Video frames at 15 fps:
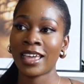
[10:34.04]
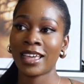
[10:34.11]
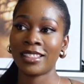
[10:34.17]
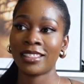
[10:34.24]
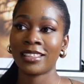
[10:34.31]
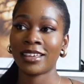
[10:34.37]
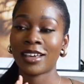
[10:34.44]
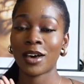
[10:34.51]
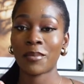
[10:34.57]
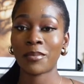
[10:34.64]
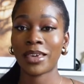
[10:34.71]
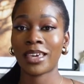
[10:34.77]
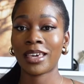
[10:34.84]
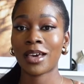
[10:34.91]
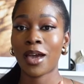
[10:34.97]
in the
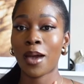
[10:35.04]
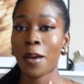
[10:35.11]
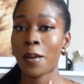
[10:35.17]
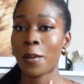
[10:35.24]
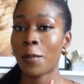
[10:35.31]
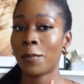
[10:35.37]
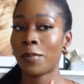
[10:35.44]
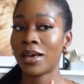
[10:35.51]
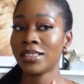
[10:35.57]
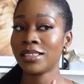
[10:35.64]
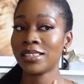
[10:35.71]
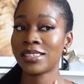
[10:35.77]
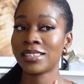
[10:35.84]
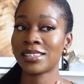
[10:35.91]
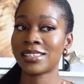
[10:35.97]
coming
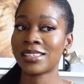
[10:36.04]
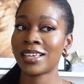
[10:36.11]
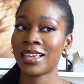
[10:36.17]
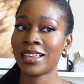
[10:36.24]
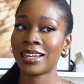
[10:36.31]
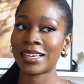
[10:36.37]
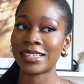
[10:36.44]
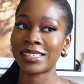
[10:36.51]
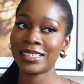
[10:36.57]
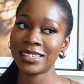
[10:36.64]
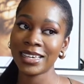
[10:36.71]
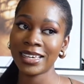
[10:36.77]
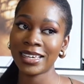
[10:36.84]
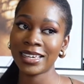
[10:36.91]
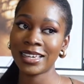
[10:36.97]
months, next
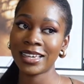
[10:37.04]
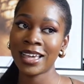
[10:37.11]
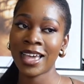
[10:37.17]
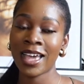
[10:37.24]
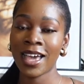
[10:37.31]
year,